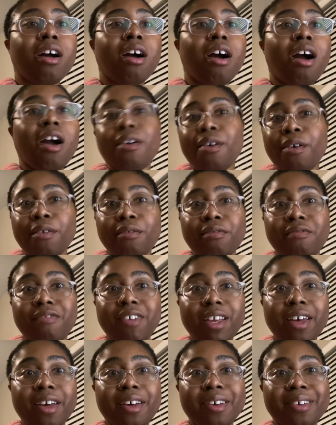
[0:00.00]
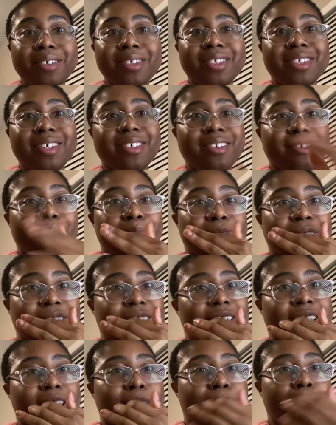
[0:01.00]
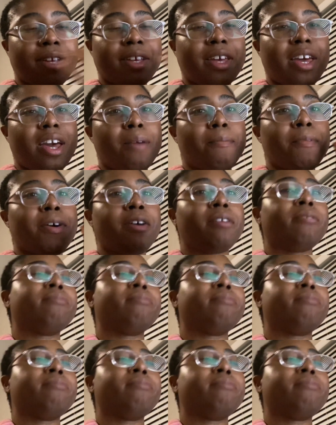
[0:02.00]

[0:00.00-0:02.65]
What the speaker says: our own videos, so you'll be seeing him on camera.